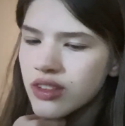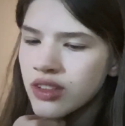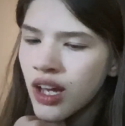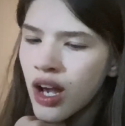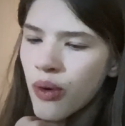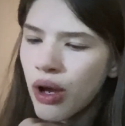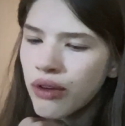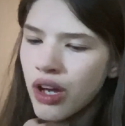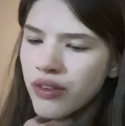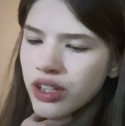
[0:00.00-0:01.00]
Now,
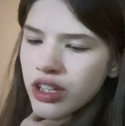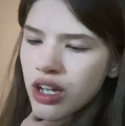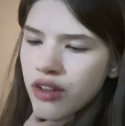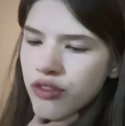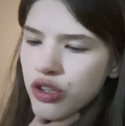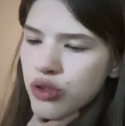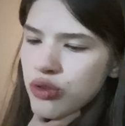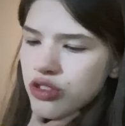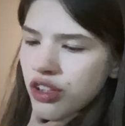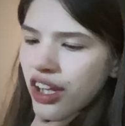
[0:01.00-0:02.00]
however, a few
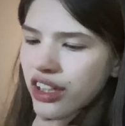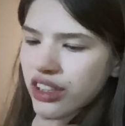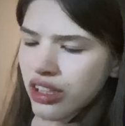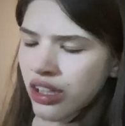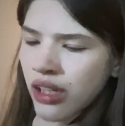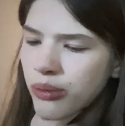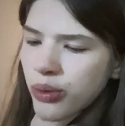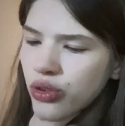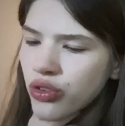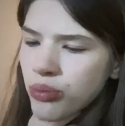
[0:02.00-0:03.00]
selected
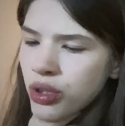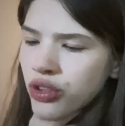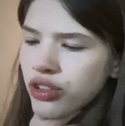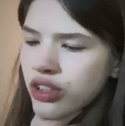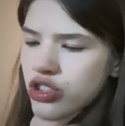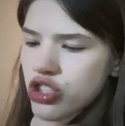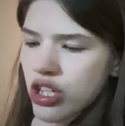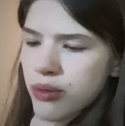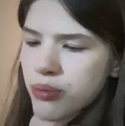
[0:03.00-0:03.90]
animals, mostly sheep,